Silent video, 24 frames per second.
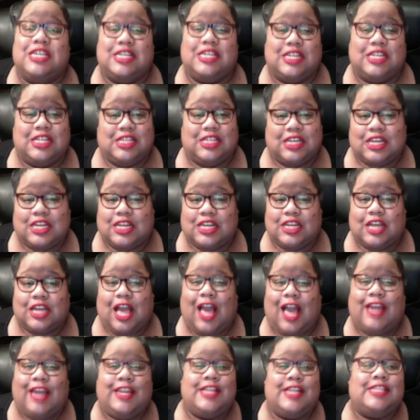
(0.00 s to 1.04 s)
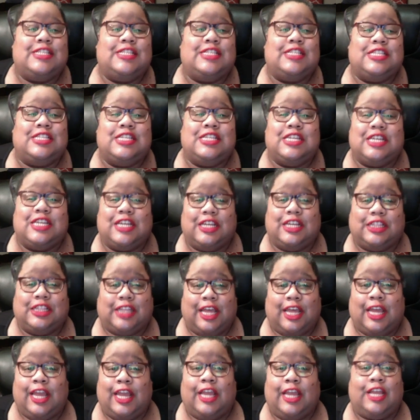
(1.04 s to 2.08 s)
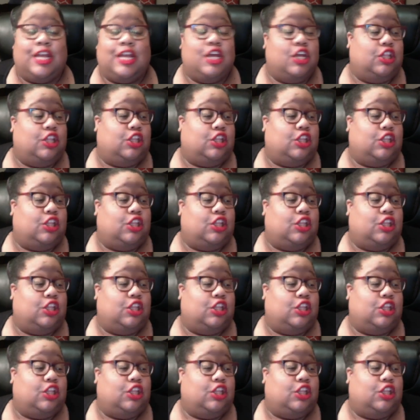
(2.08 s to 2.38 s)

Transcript: anything. I didn't see anything.